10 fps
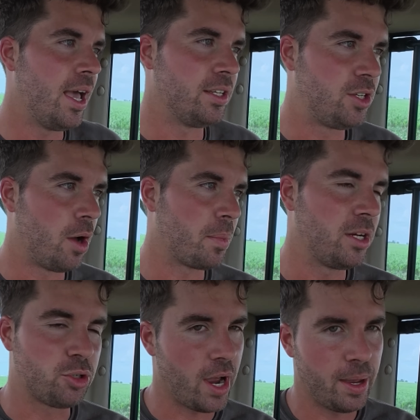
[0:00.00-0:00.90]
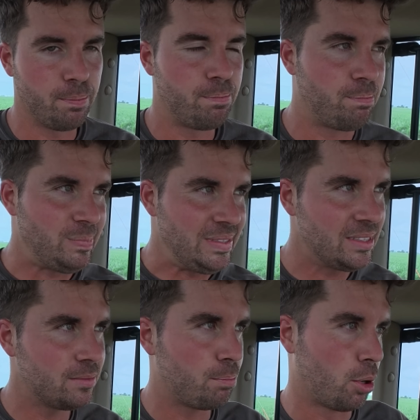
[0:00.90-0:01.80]
And so I'm gonna try
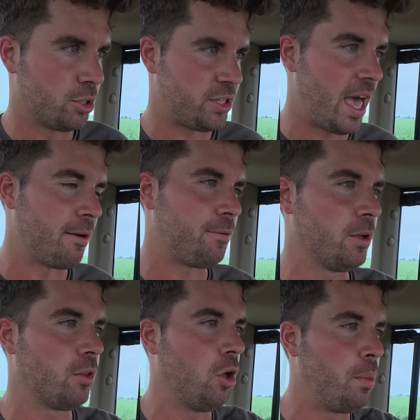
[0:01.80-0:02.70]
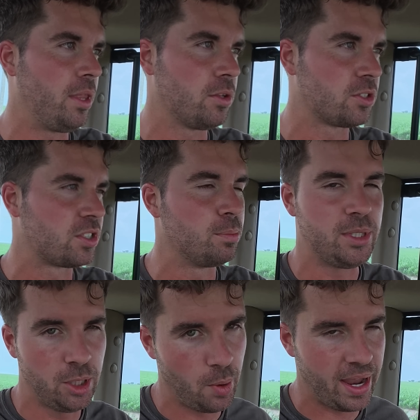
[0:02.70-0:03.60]
and push that field a little bit. Those are some
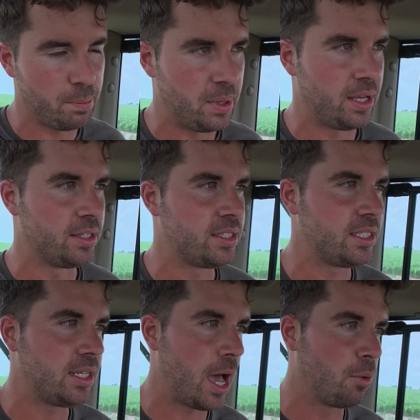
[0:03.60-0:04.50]
2.8 beans.